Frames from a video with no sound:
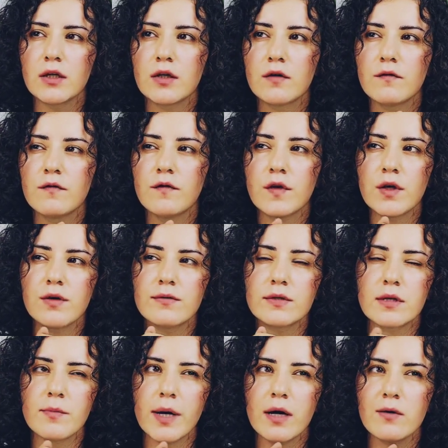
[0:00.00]
confused
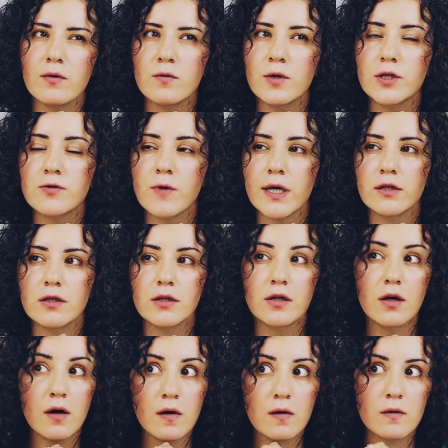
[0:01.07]
about which way to
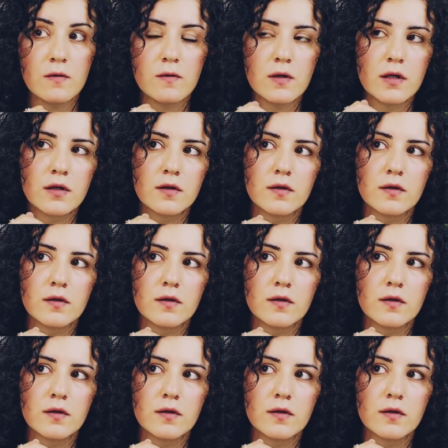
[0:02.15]
go